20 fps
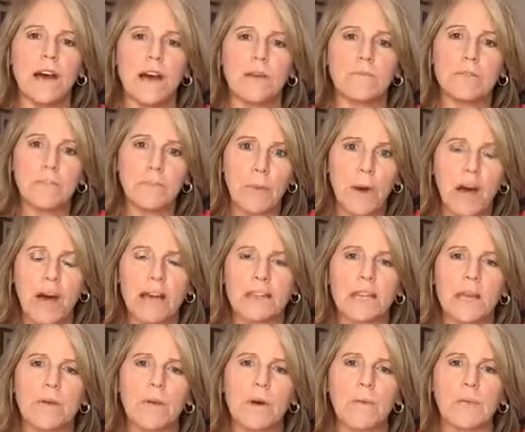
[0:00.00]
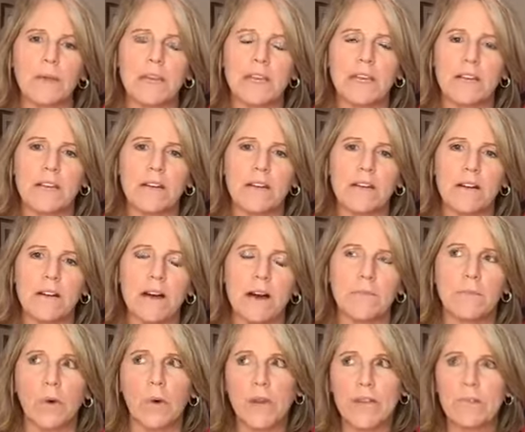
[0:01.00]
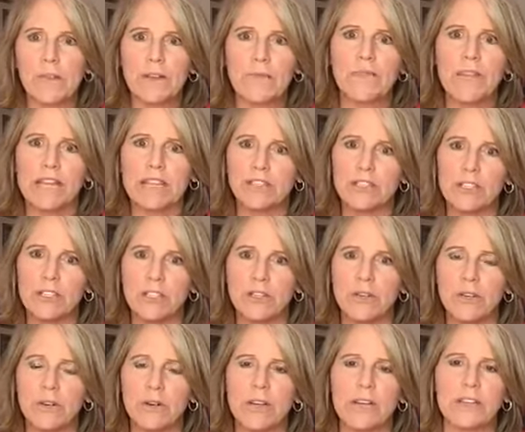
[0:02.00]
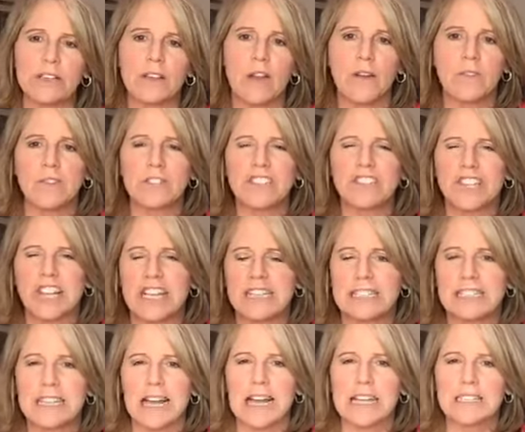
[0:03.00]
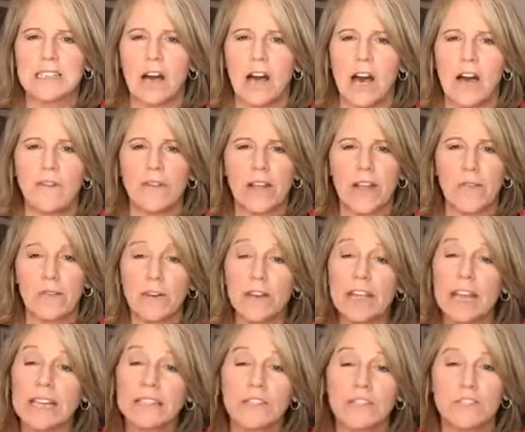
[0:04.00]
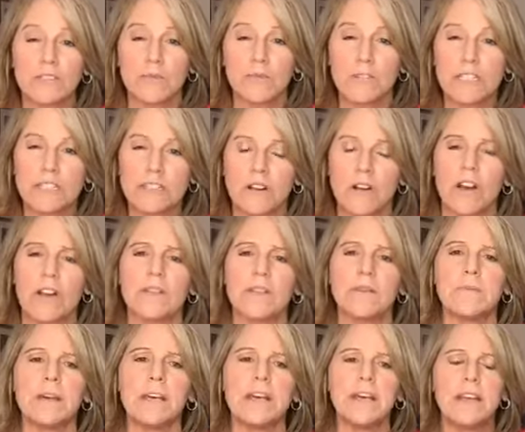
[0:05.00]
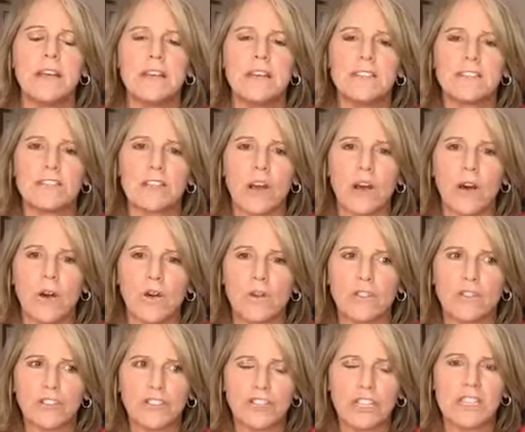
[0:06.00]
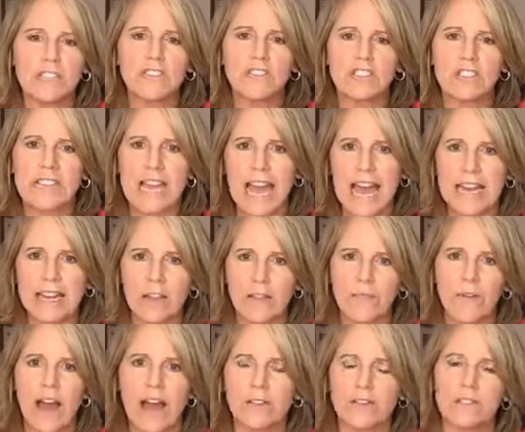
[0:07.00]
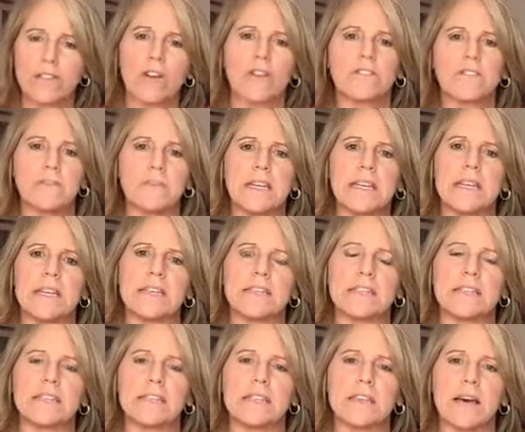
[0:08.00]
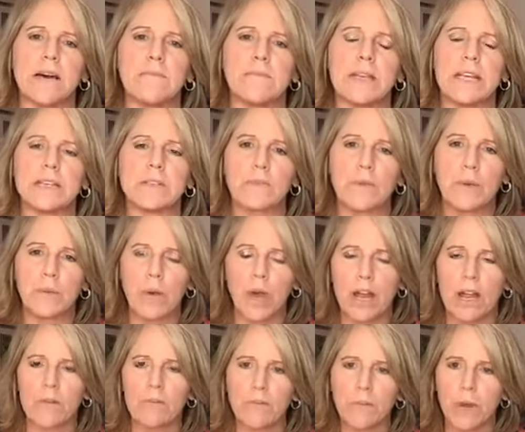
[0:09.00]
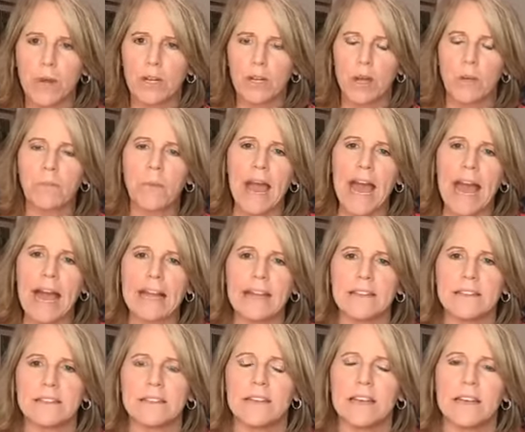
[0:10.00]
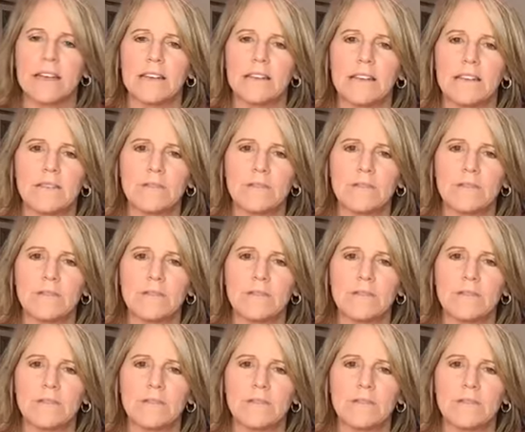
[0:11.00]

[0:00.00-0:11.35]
respond. I won't be, or even if they do, and the conversation kind of dies off and I forget to restar them. So she's just adding 5 stars immediately to them, because we want to go back and